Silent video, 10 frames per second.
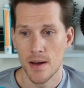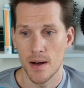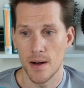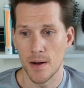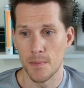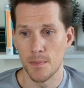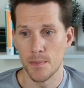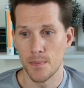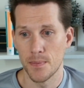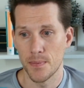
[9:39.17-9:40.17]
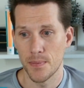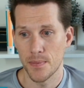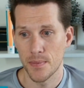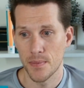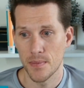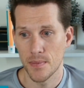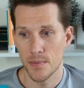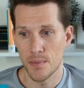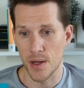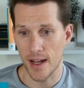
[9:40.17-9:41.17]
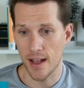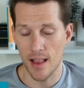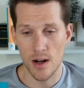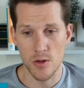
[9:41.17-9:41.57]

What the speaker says: But I got a lot